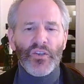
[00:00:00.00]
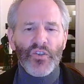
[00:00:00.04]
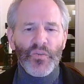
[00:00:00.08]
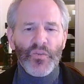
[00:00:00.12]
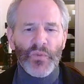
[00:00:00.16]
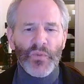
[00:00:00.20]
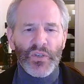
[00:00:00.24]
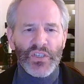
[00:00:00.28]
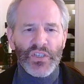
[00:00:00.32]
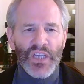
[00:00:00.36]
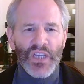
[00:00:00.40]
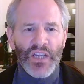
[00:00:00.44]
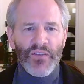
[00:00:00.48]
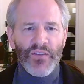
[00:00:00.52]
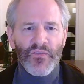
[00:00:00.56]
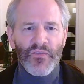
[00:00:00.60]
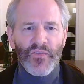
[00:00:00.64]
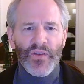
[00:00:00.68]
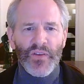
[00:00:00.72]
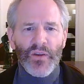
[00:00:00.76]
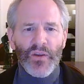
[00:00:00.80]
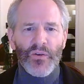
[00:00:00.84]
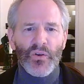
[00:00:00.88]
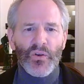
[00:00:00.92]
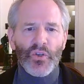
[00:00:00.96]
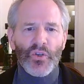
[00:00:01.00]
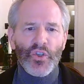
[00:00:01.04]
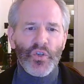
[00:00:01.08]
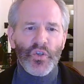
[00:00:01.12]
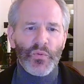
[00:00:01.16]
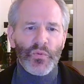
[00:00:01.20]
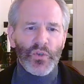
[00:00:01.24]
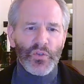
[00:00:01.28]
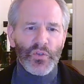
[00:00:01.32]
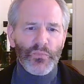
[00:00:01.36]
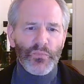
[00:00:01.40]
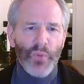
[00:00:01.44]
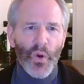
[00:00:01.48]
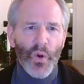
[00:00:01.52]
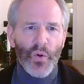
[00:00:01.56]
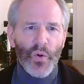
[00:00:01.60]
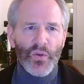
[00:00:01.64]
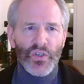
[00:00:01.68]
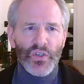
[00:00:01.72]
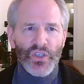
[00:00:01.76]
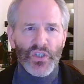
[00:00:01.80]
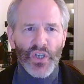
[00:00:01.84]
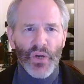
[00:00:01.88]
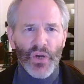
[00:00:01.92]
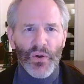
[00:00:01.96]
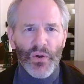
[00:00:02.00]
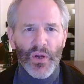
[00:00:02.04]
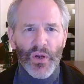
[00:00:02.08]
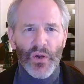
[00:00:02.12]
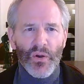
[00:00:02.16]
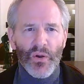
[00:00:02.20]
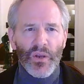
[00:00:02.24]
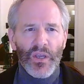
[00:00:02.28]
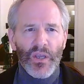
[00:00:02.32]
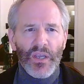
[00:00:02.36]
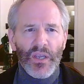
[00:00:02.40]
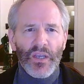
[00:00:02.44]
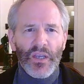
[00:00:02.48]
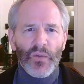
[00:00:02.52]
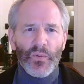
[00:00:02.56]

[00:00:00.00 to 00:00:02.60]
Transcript: too much inferior, too much posterior.